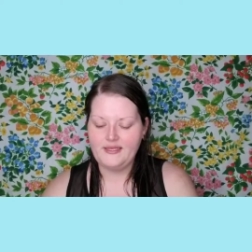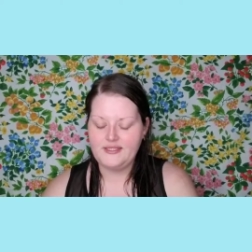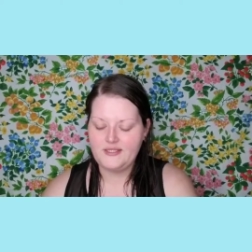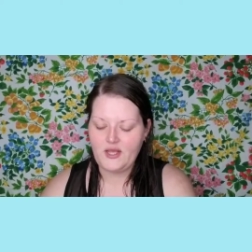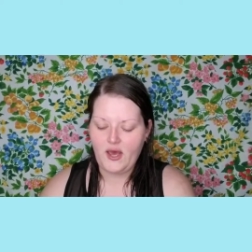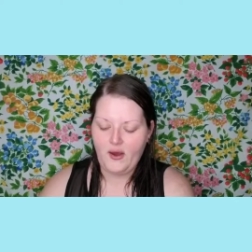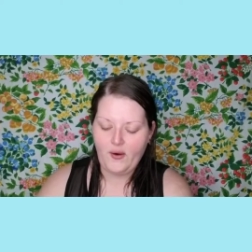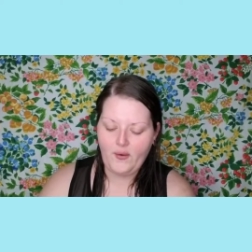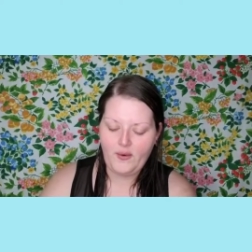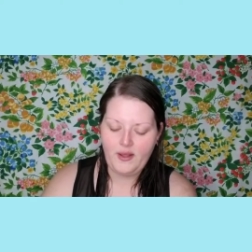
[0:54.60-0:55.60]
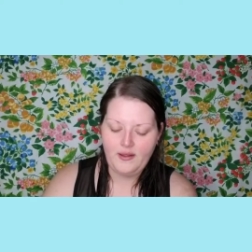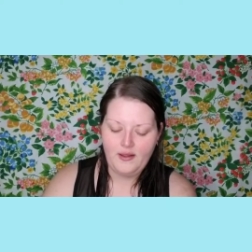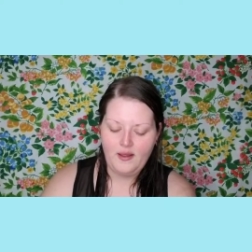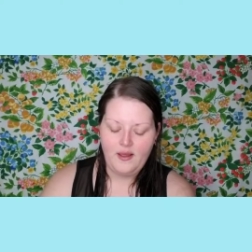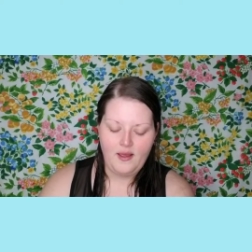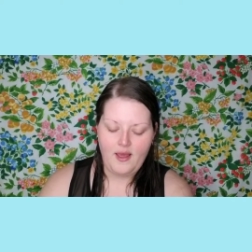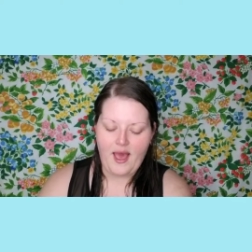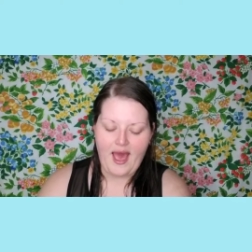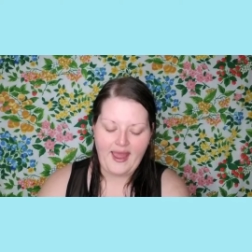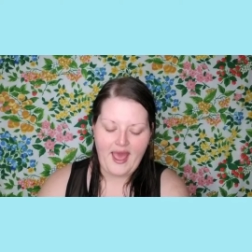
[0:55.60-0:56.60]
so
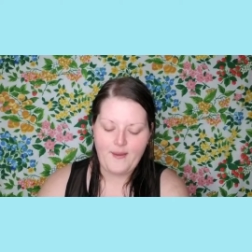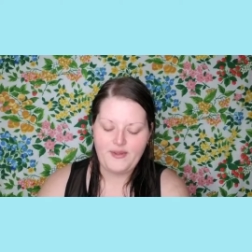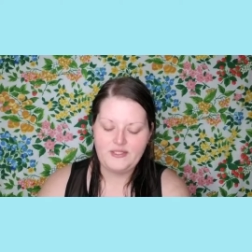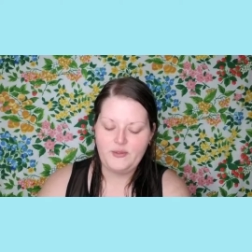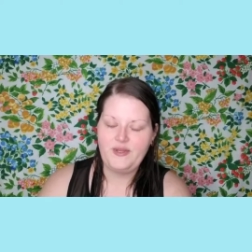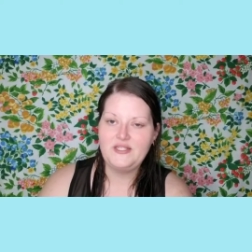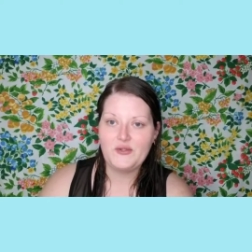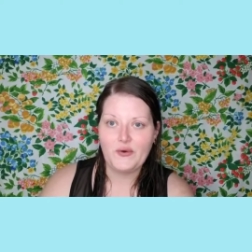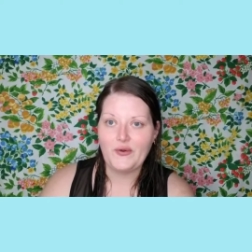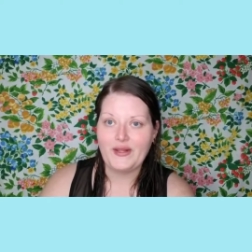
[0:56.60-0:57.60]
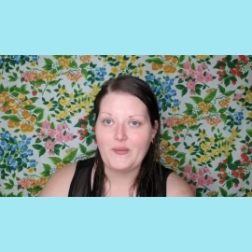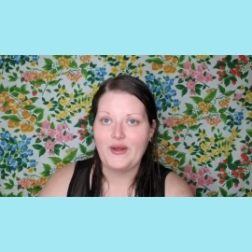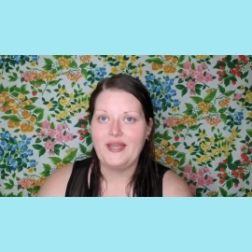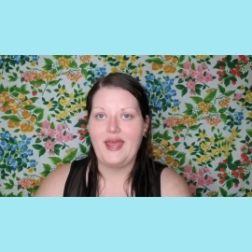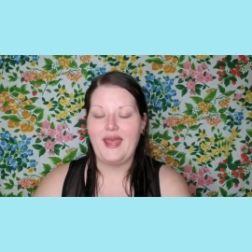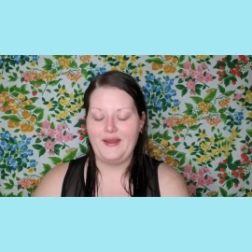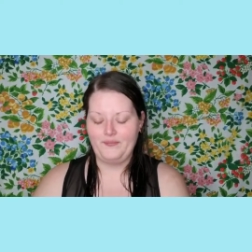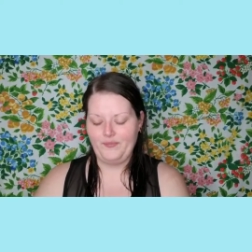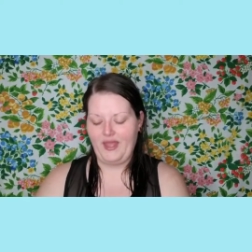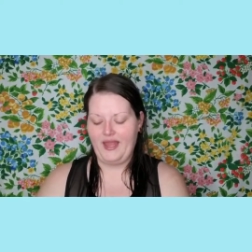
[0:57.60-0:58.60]
I happened to be scrolling one day
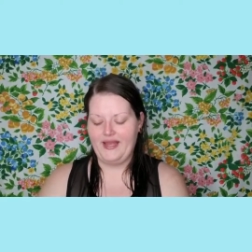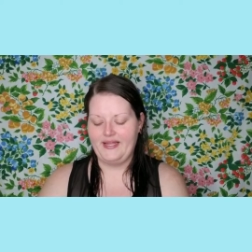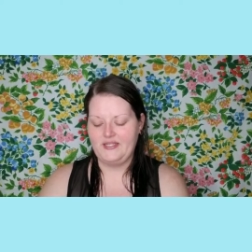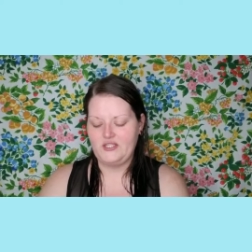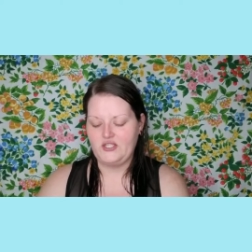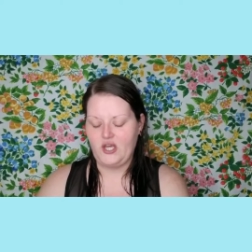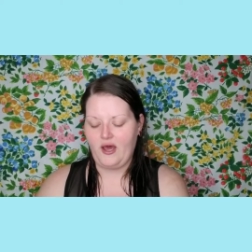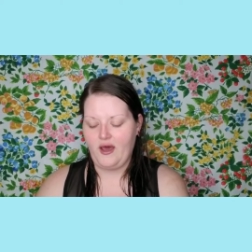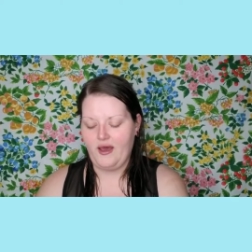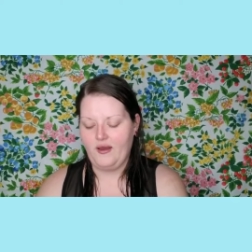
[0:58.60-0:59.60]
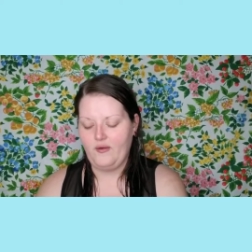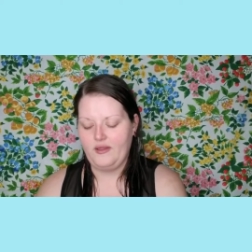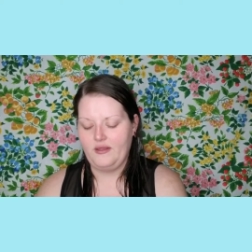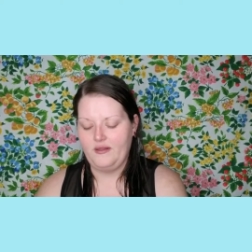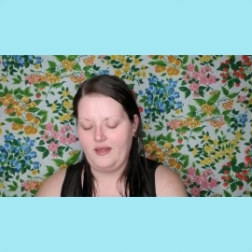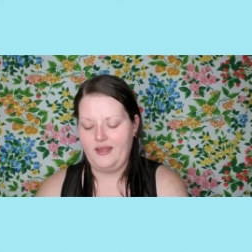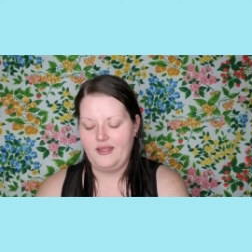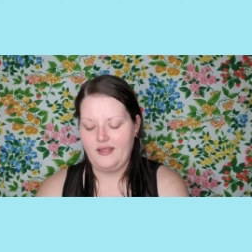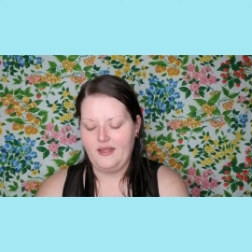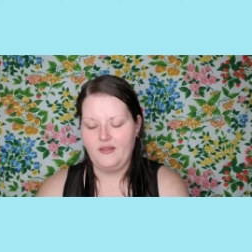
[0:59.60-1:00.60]
and saw
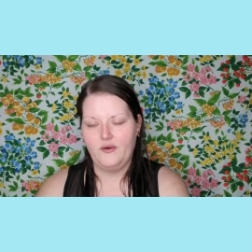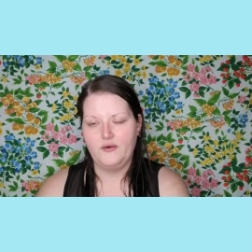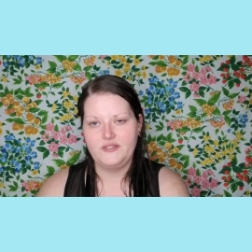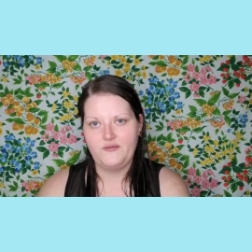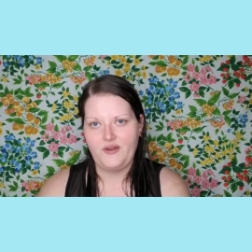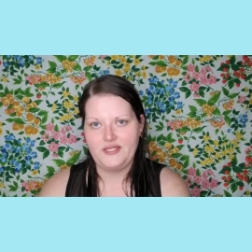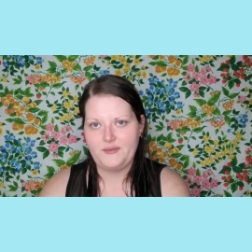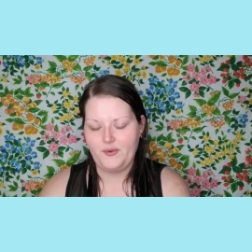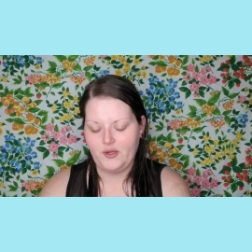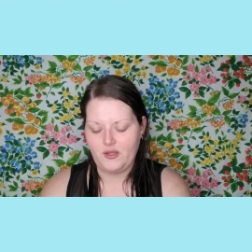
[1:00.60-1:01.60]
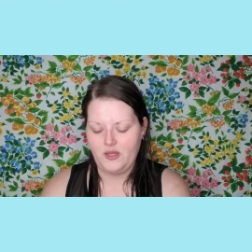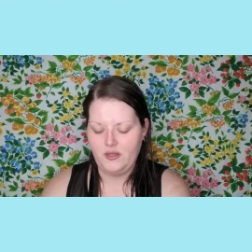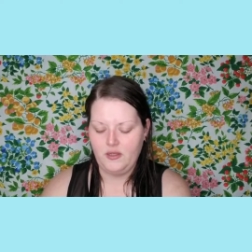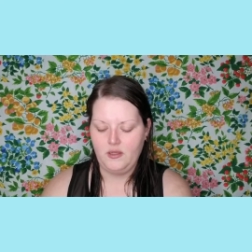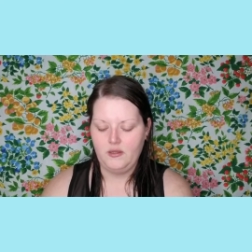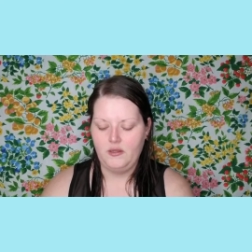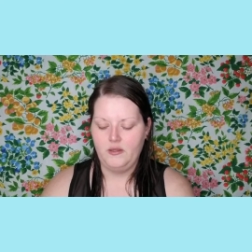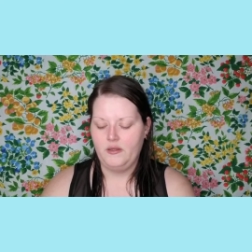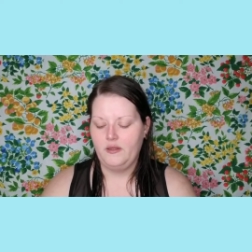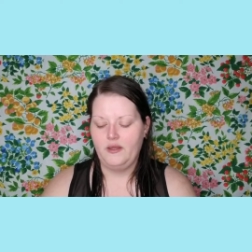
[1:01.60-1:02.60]
like in those Facebook
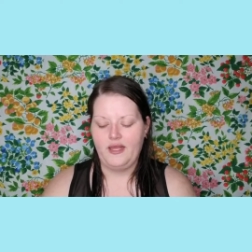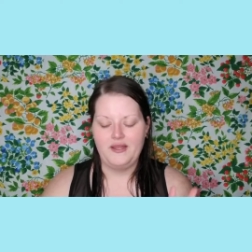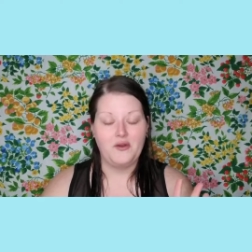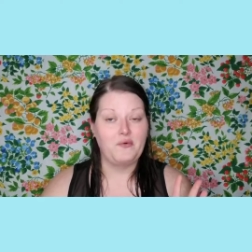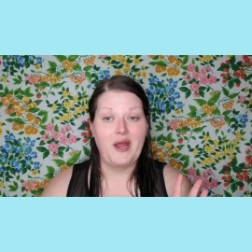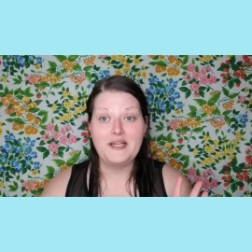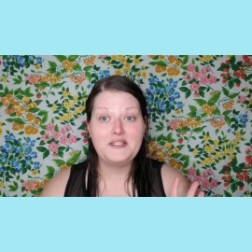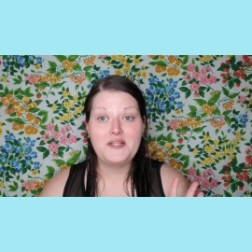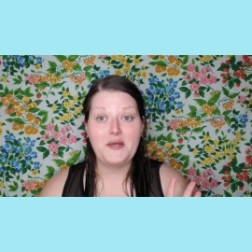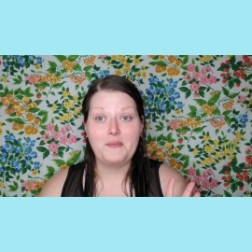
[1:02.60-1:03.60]
like garage sale